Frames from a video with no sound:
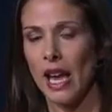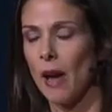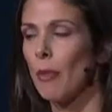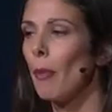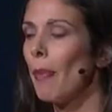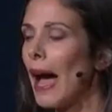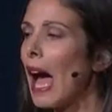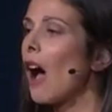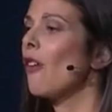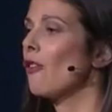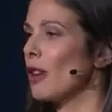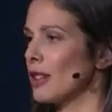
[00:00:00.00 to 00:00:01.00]
but
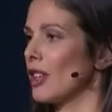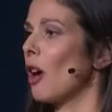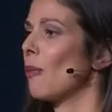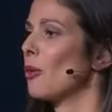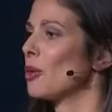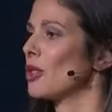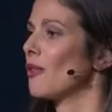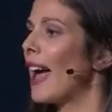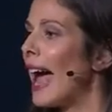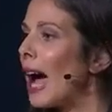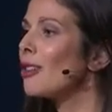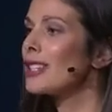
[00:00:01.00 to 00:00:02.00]
powerful examples of
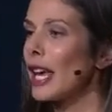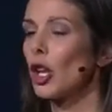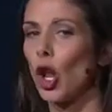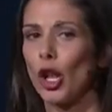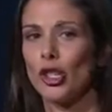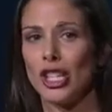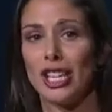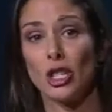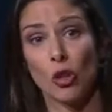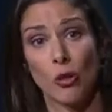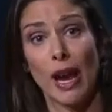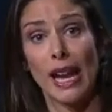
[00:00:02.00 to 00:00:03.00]
how technology is
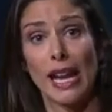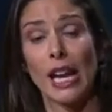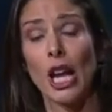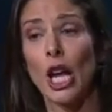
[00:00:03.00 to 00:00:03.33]
creating